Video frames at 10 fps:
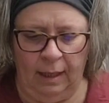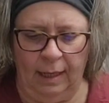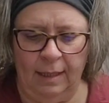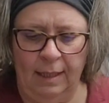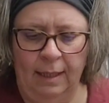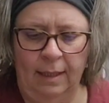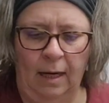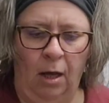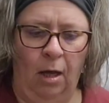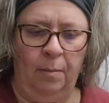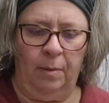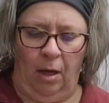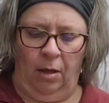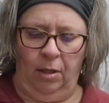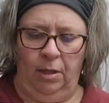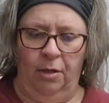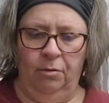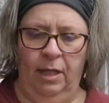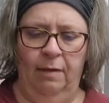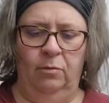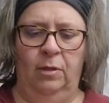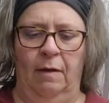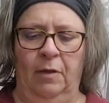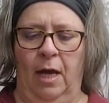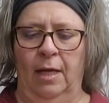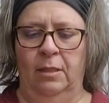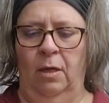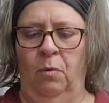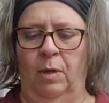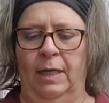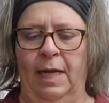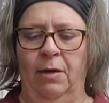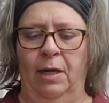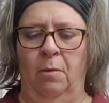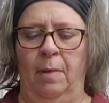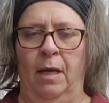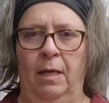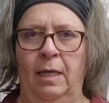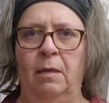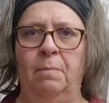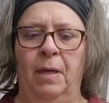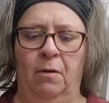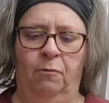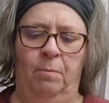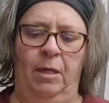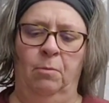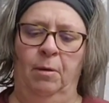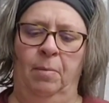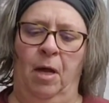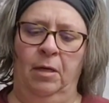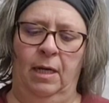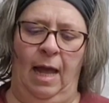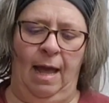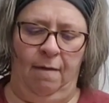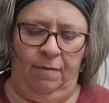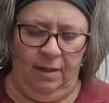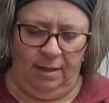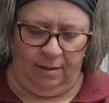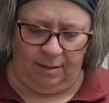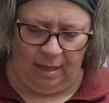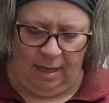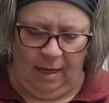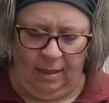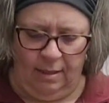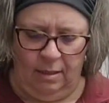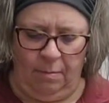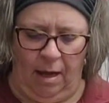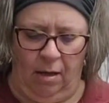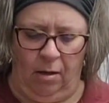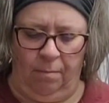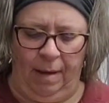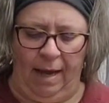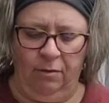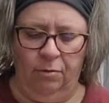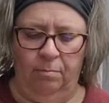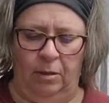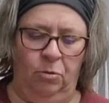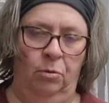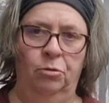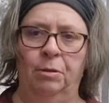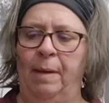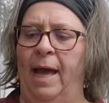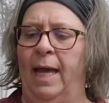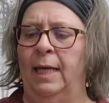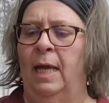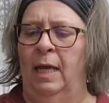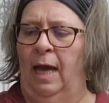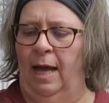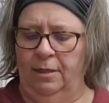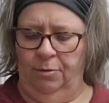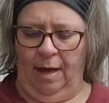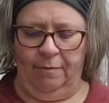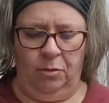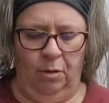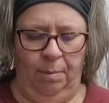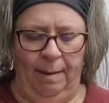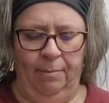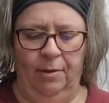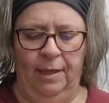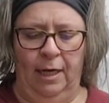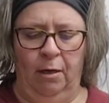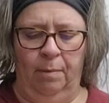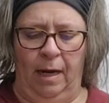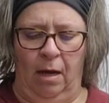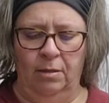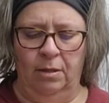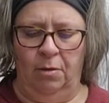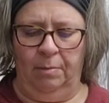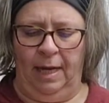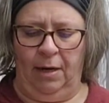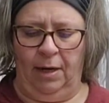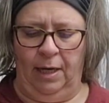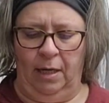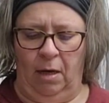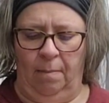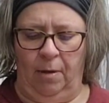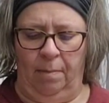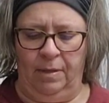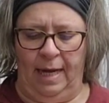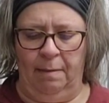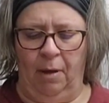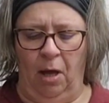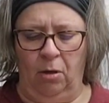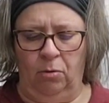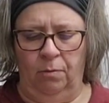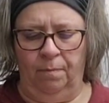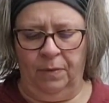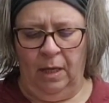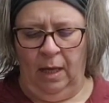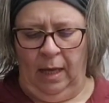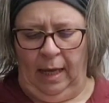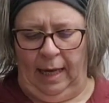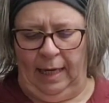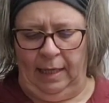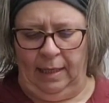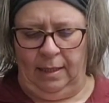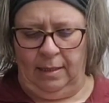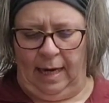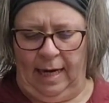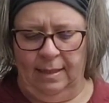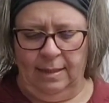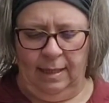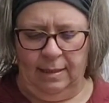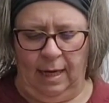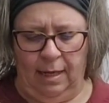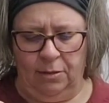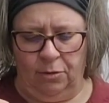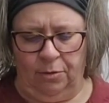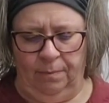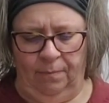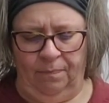And then on another level, I've got what I carry on my hip belt. For my hip belt pocket, I have this. This is my bathroom, my toiletry bag. I do have toilet paper in there, but I also am carrying a bidet bottle and hand sanitizer